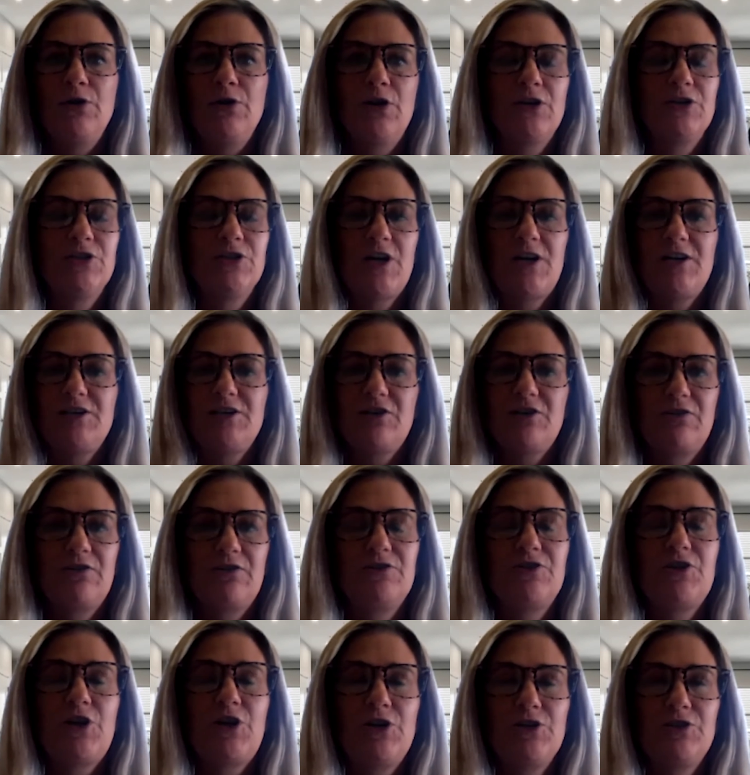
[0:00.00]
You're in charge
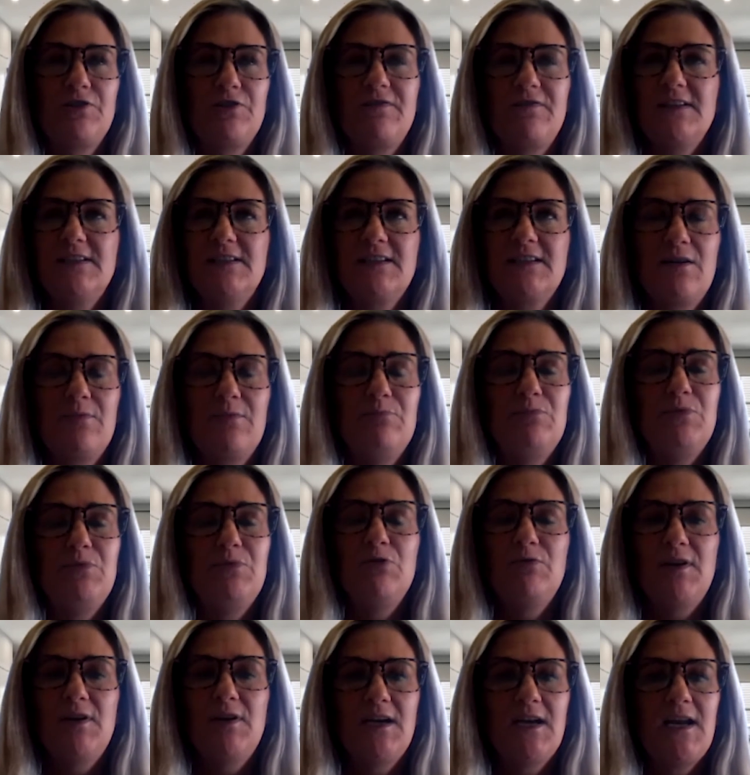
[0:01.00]
of this
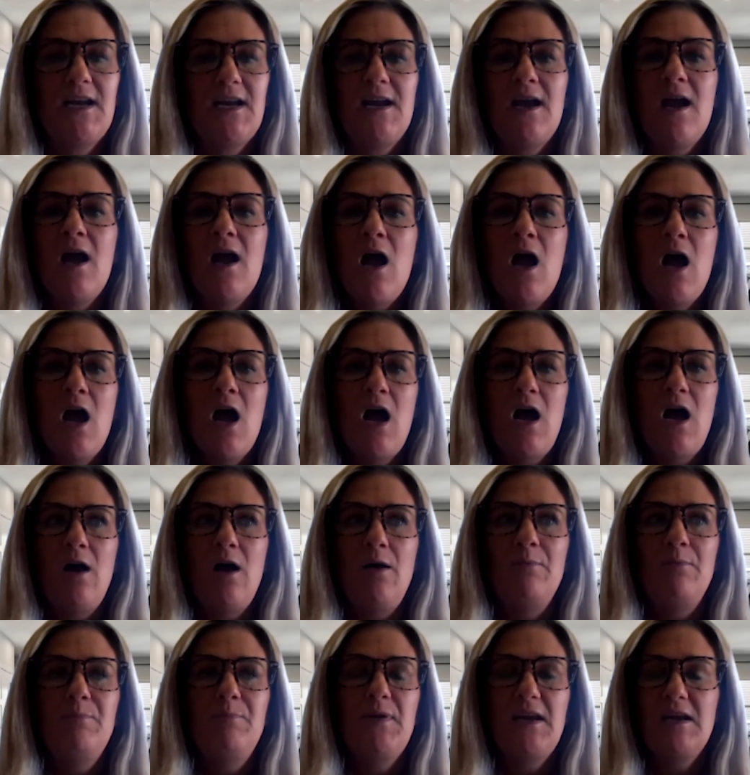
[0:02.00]
community
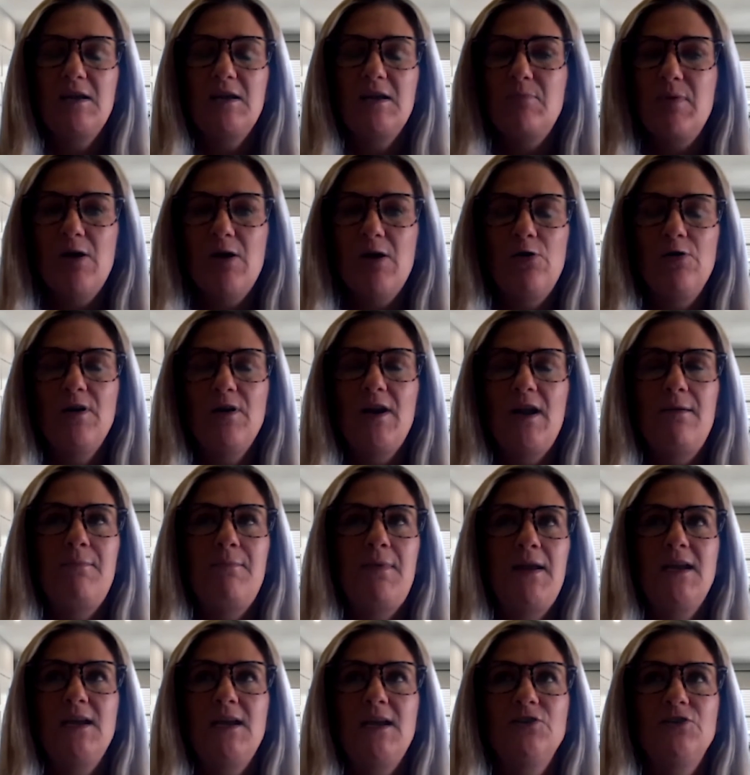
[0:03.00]
being built and
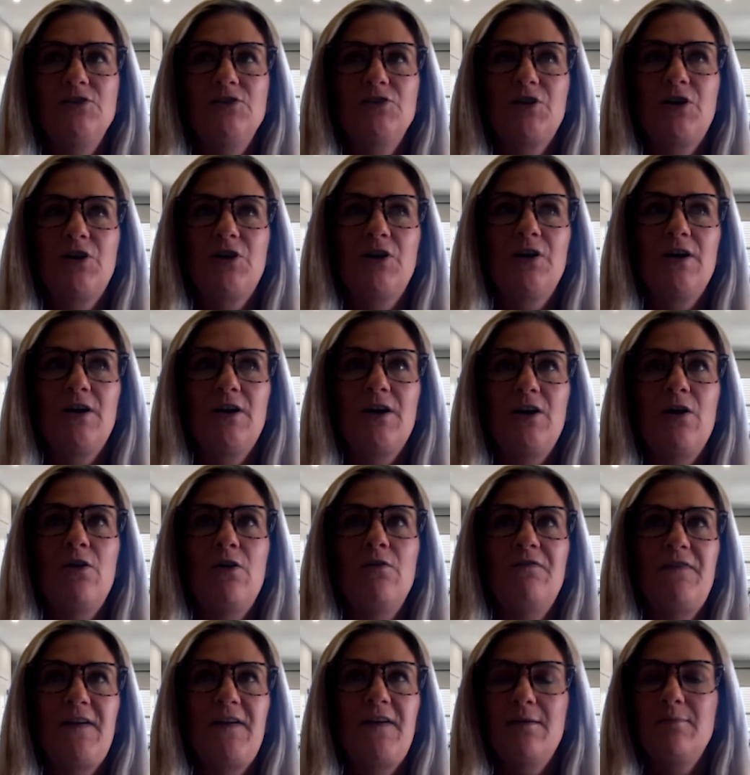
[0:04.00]
making sure,
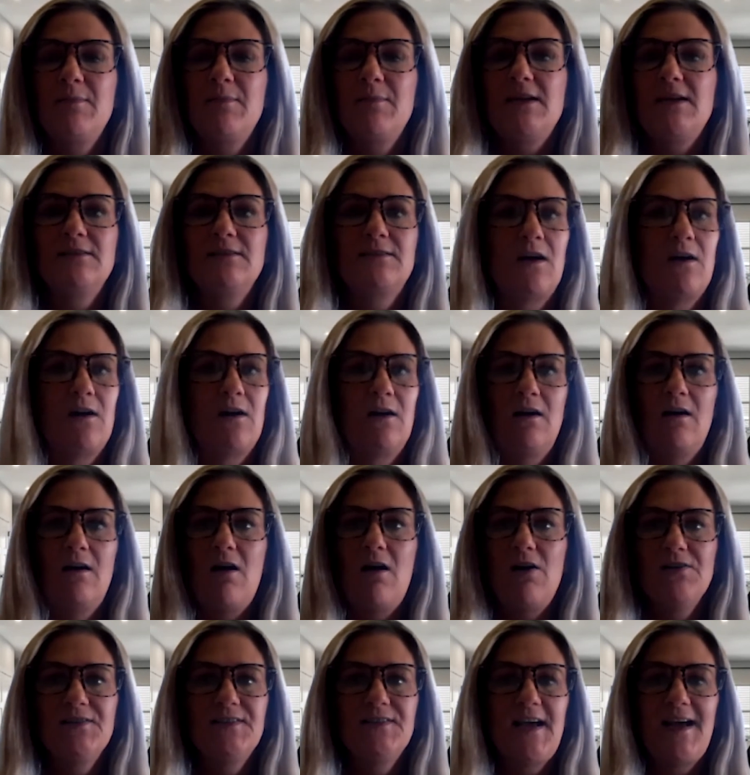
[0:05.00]
families
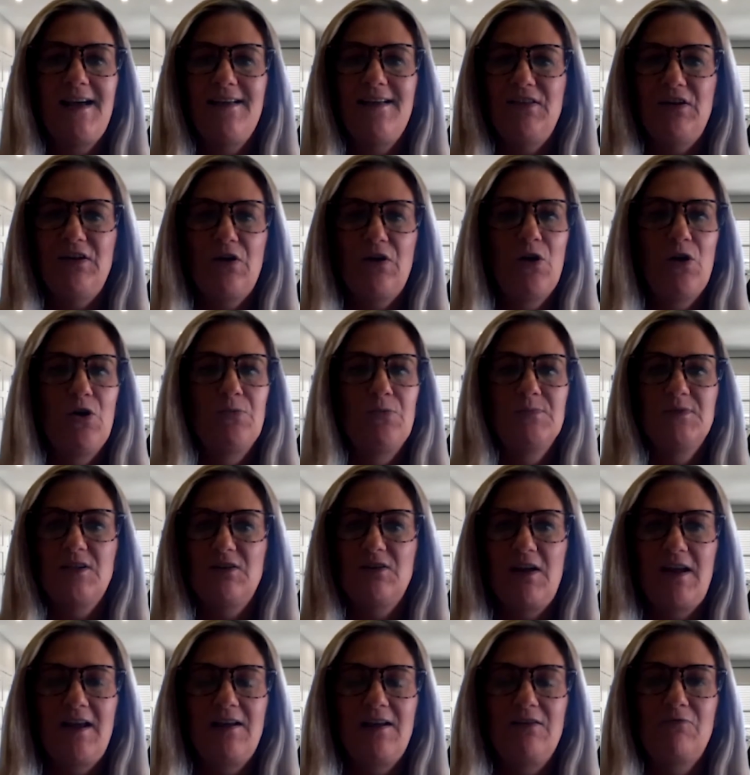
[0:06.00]
are all set in their homes
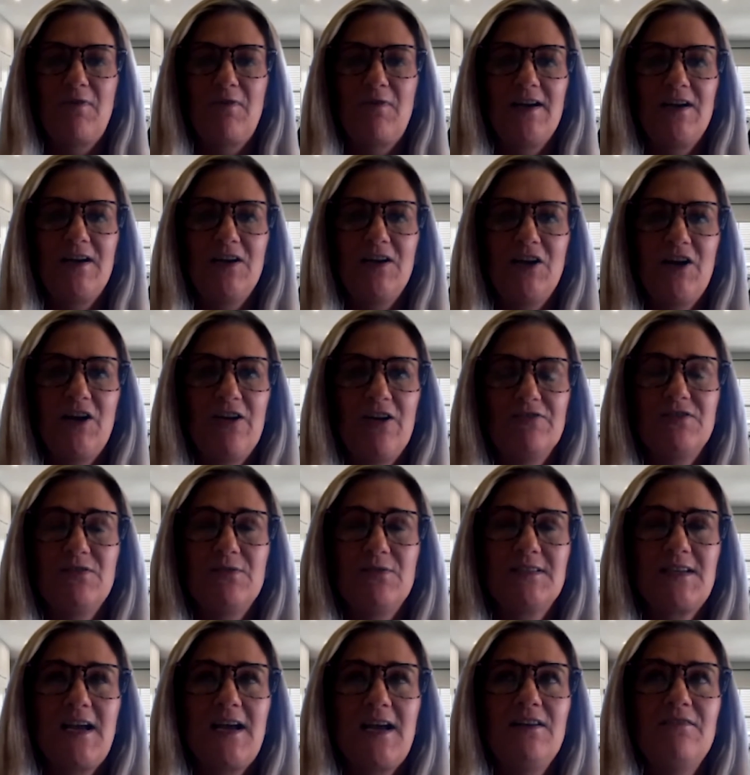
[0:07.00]
and ready to go. So
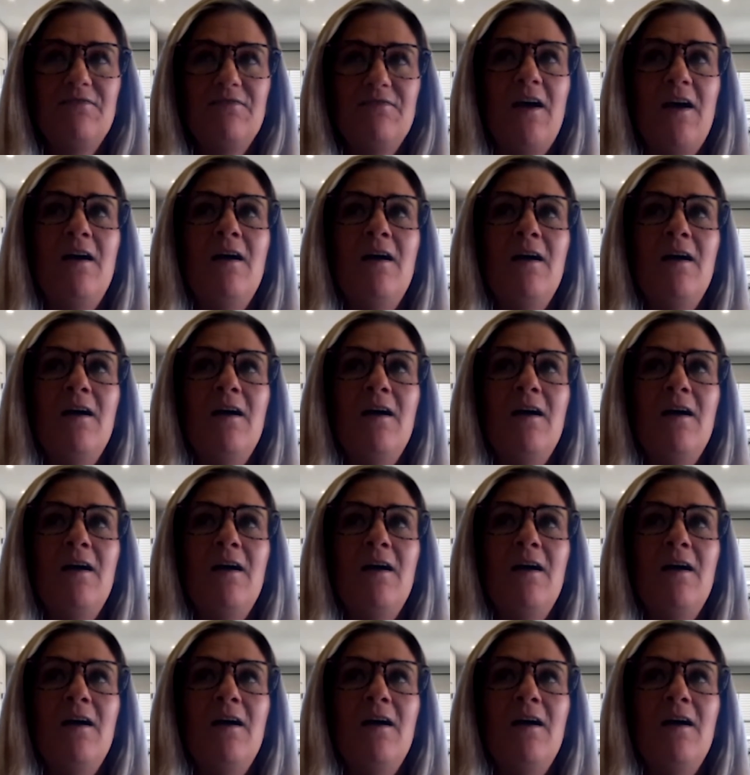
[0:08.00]
it's kind of